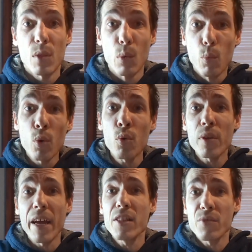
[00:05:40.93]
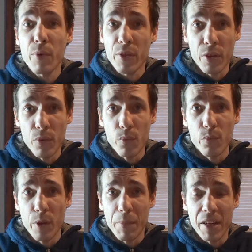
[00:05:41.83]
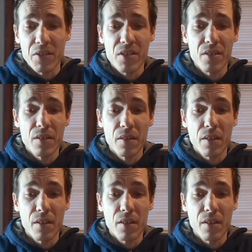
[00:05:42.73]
The World Ends With You remix.